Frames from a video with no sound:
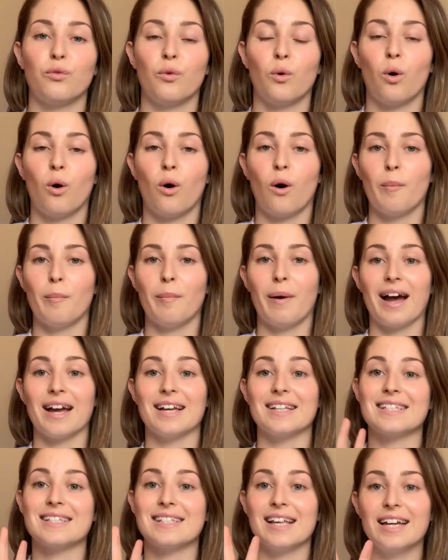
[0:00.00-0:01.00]
for my
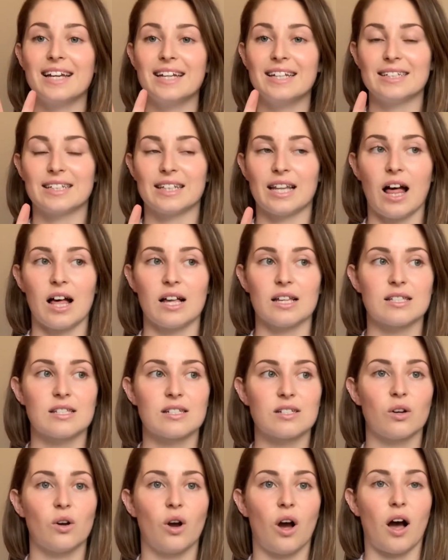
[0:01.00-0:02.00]
second
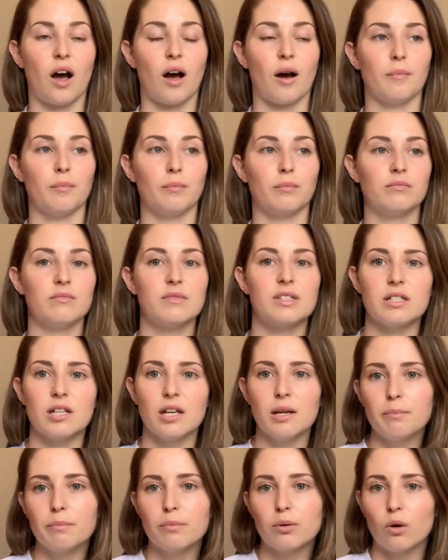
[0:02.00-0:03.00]
last
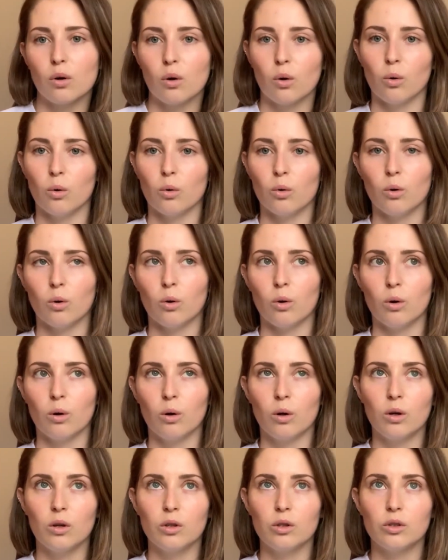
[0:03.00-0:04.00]
tip
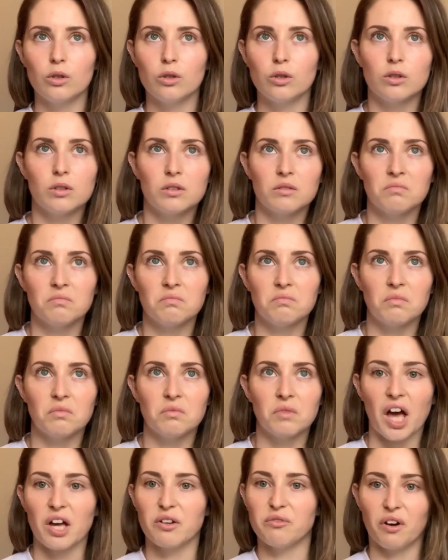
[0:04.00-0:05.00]
or
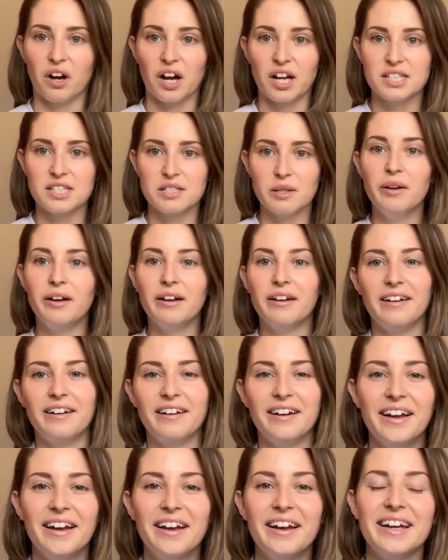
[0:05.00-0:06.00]
advice
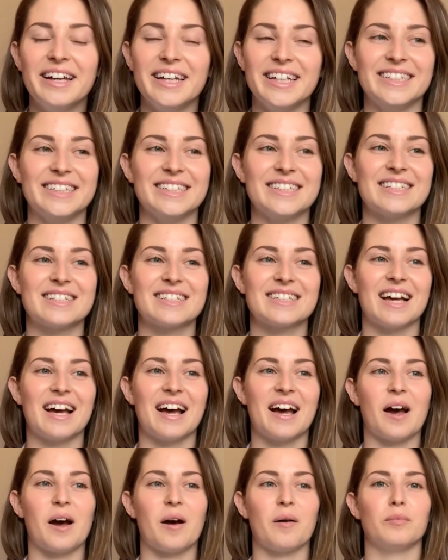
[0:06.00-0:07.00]
is
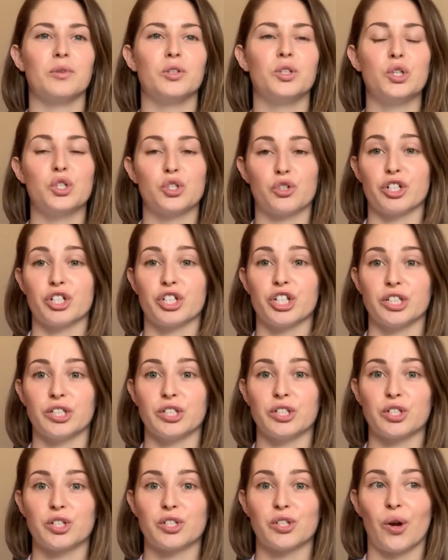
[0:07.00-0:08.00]

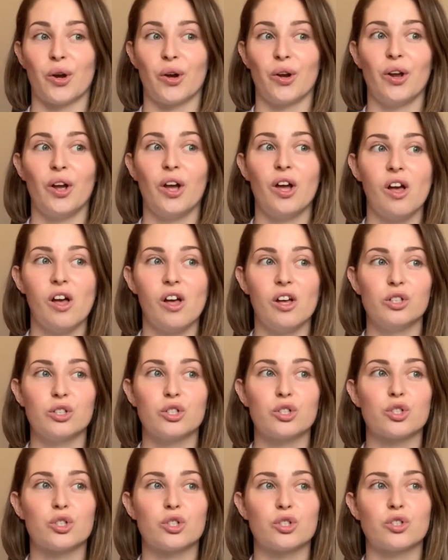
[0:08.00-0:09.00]
nutrition.
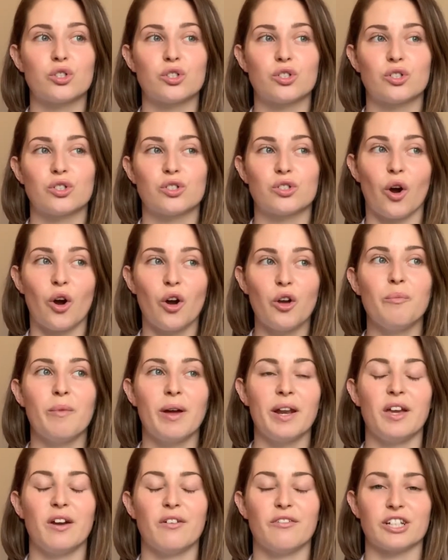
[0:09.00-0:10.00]
So
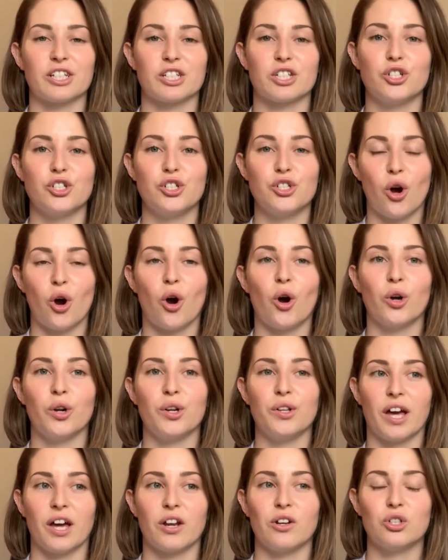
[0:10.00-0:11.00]
many of us know
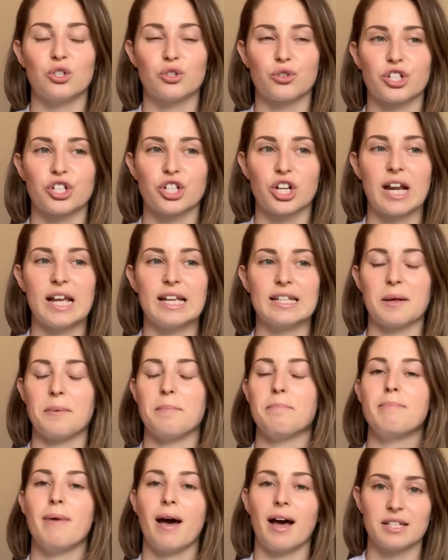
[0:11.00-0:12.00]
that nutrition is a
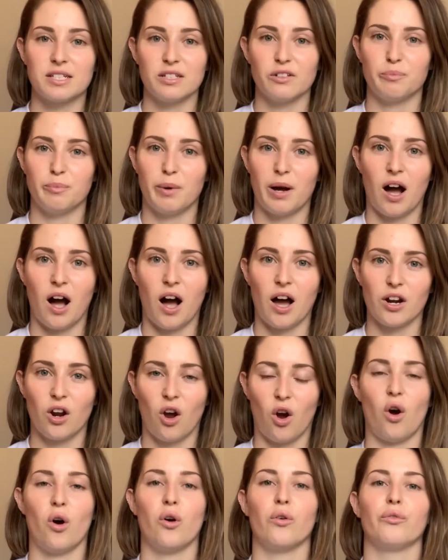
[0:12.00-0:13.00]
massive part
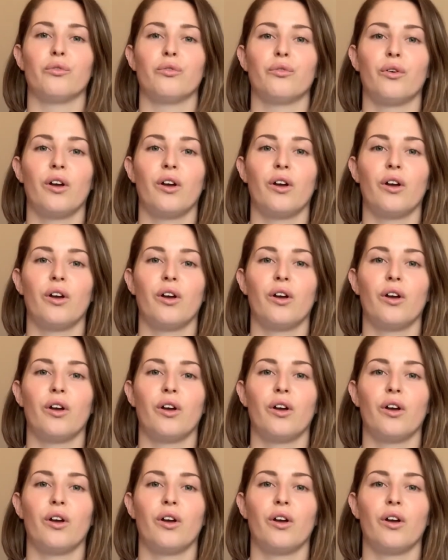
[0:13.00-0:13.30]
of